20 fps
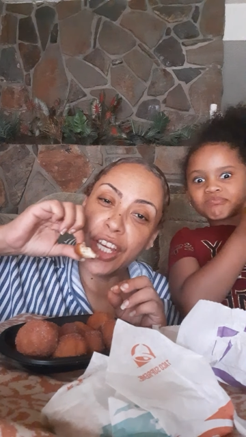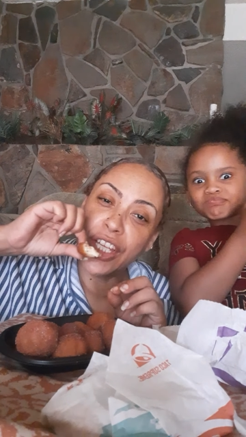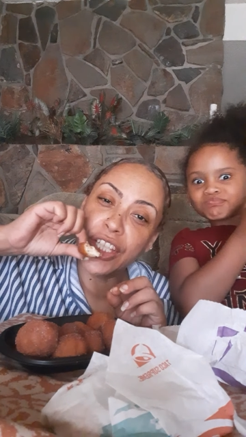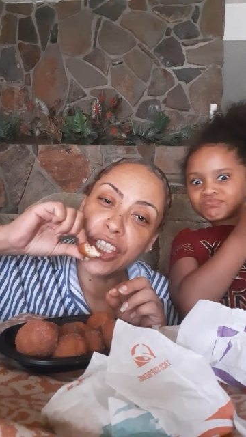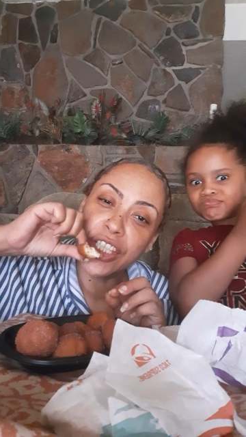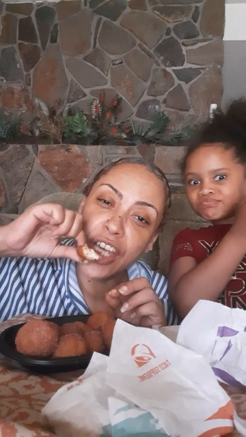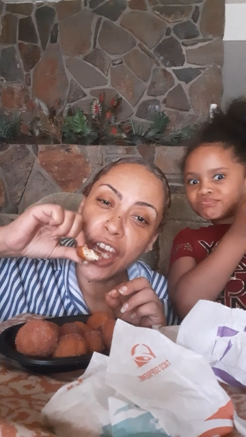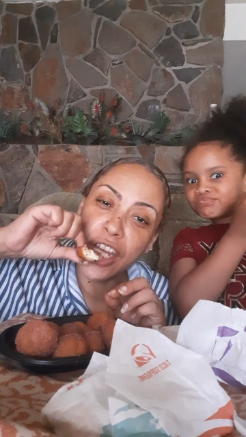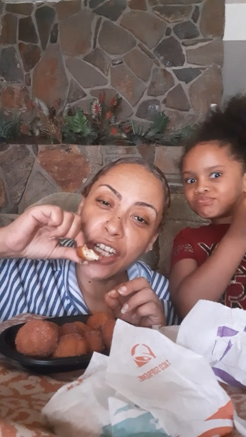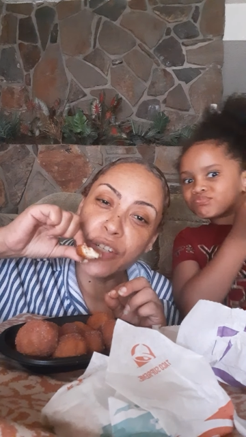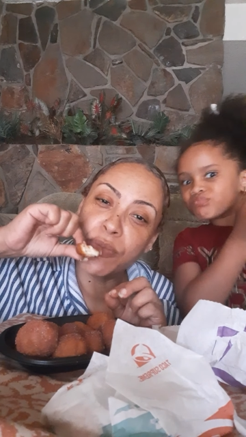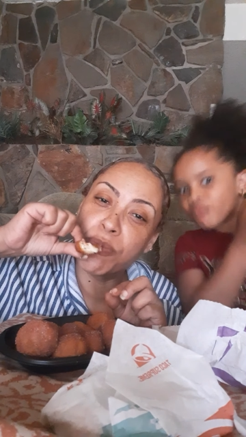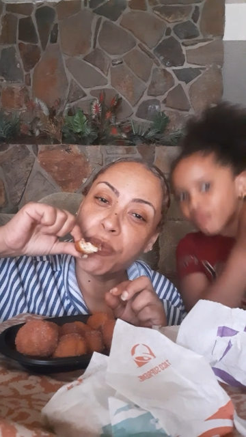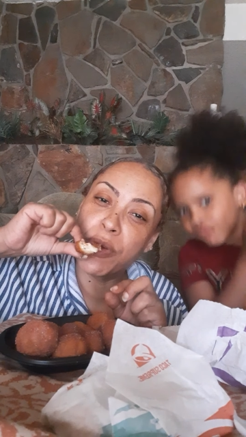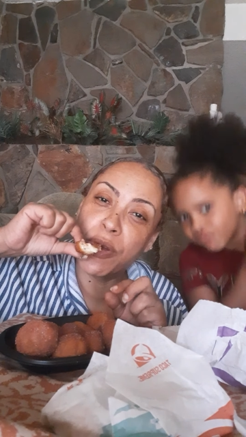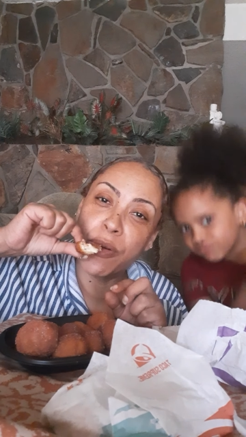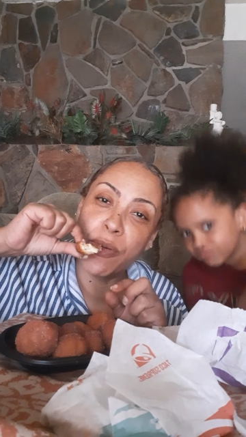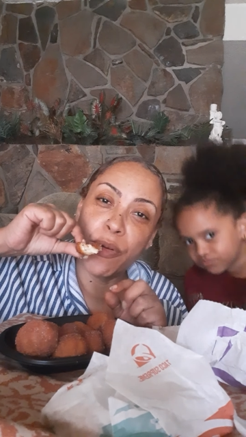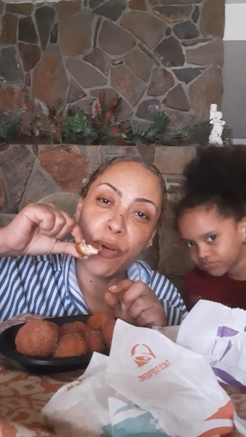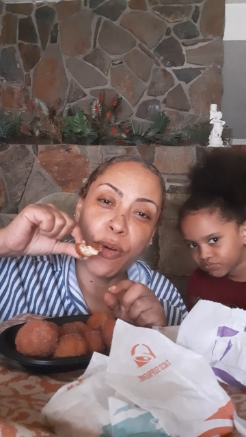Speaker 1: big mom
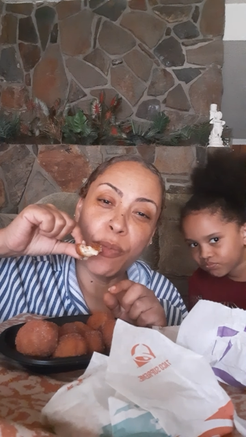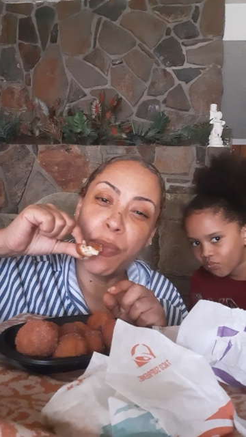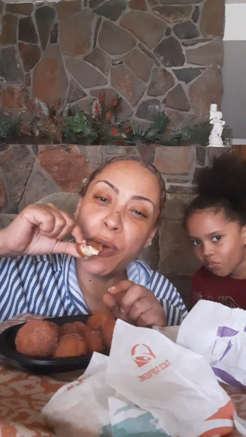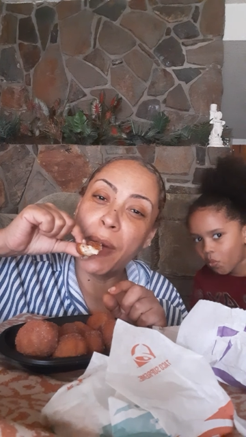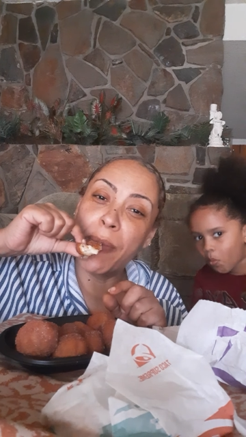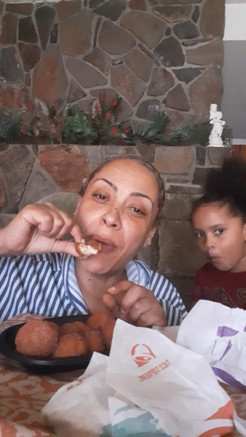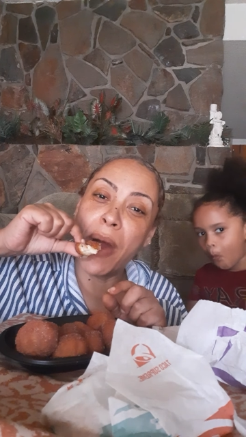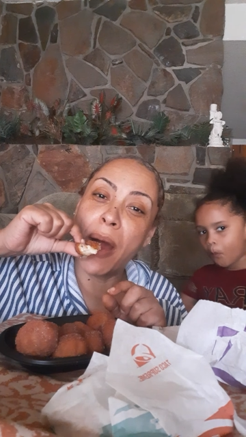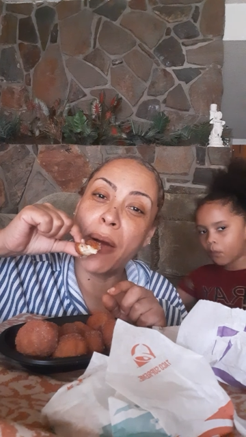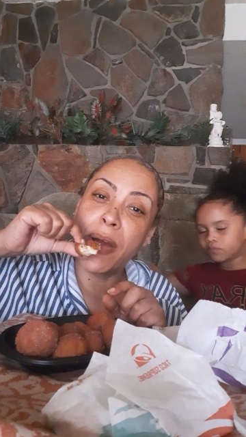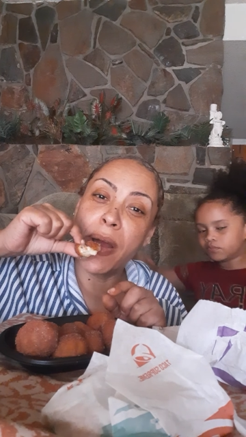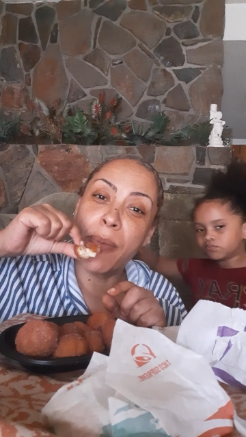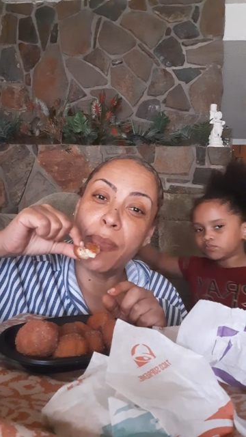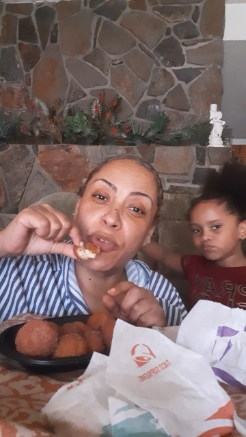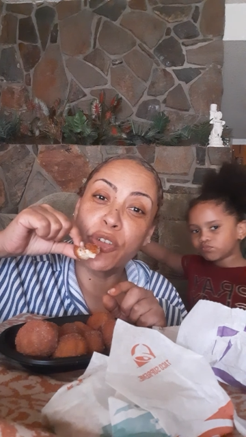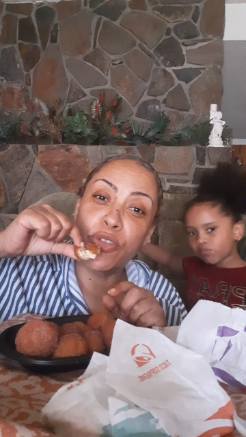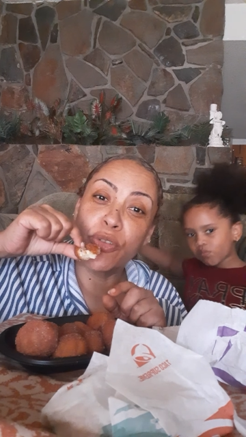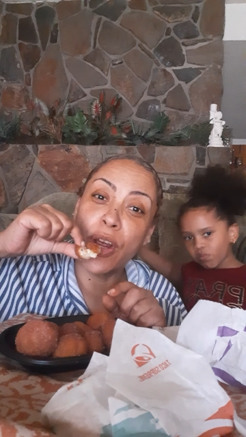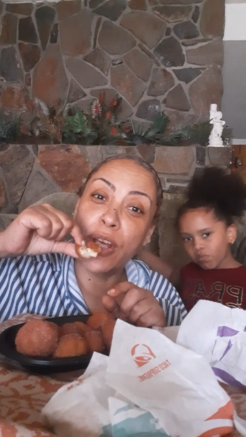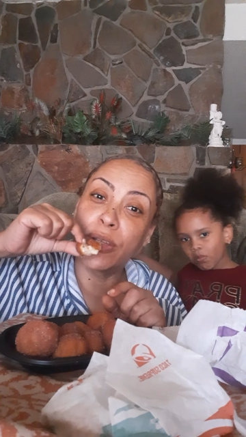coming straight through the door.
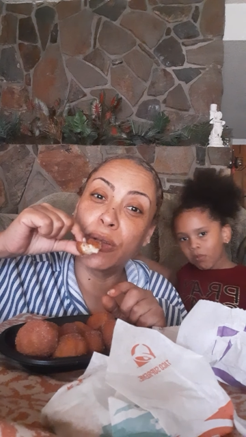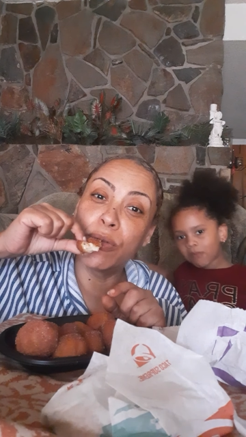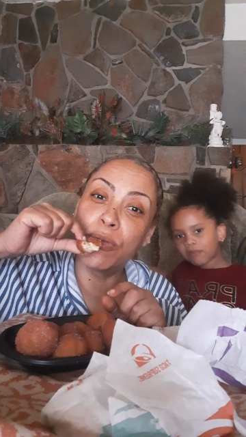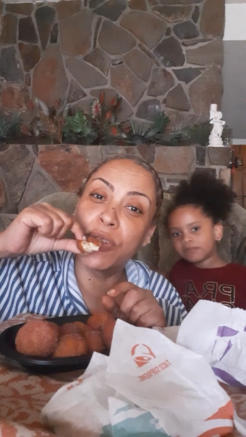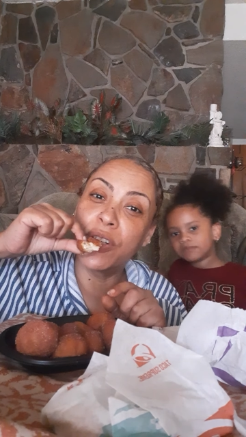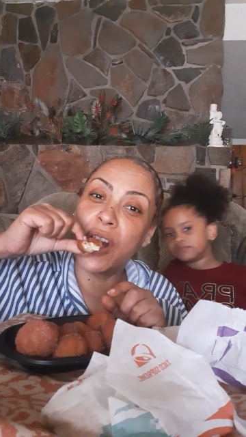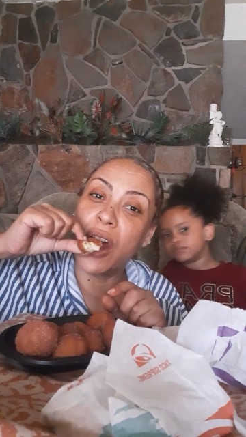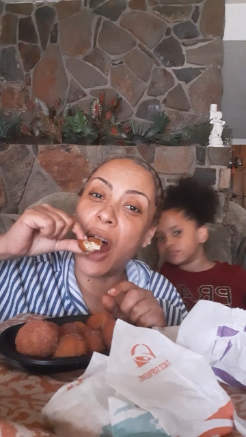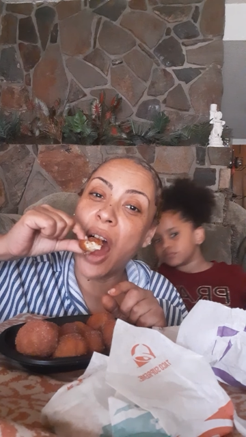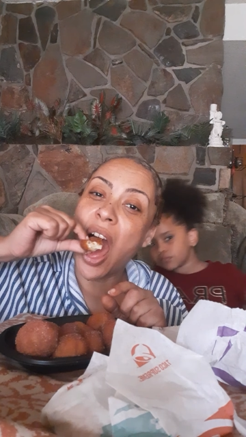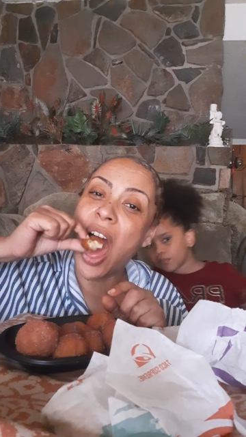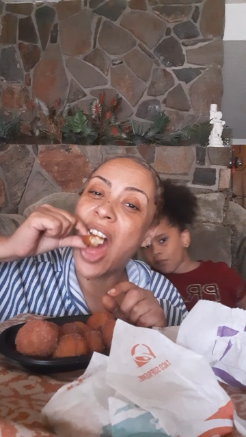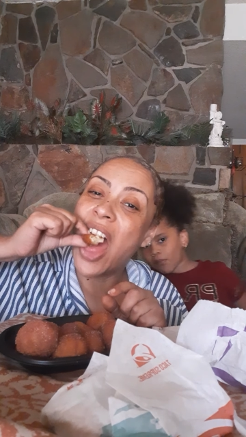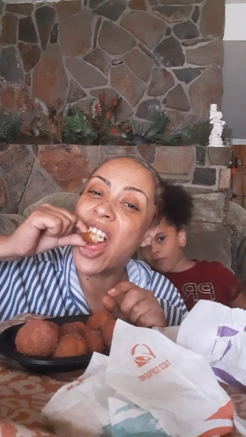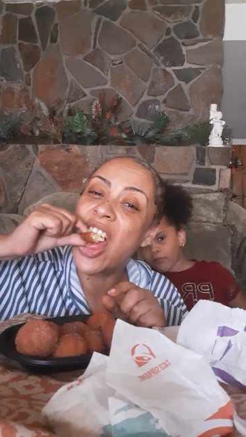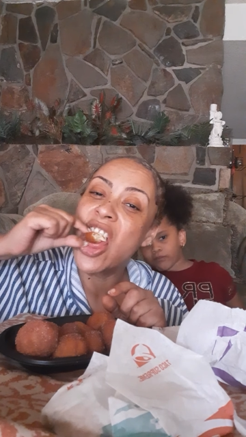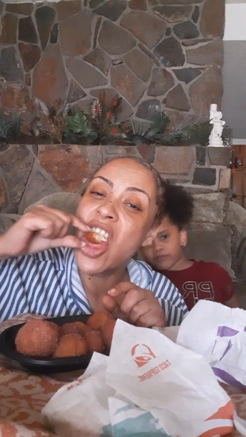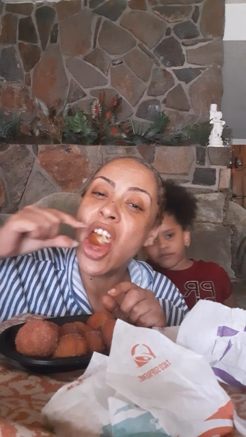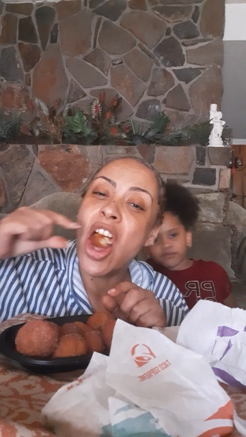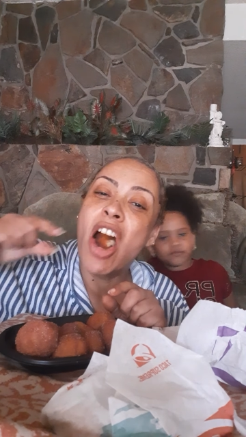She can't
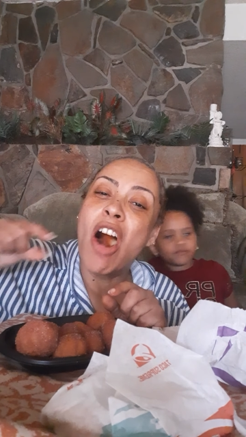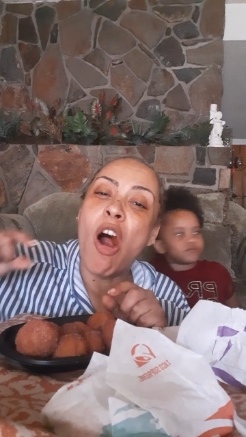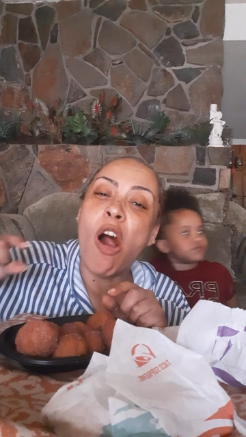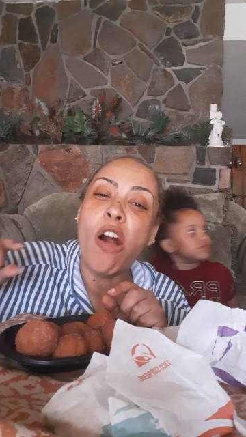even put her